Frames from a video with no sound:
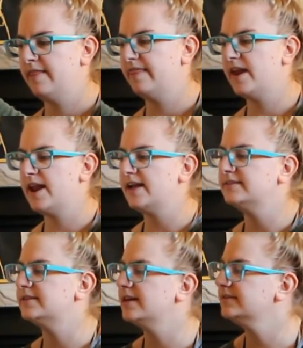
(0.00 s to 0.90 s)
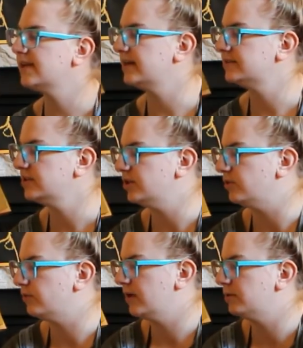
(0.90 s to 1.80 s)
The next thing Santa knew,
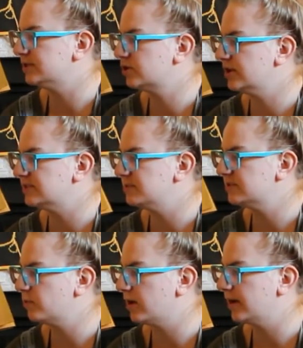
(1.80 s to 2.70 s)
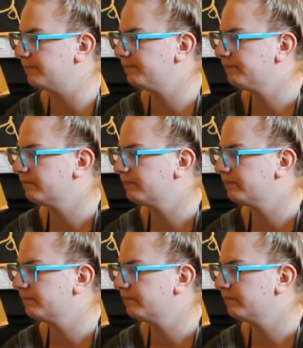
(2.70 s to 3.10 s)
it was Christmas morning.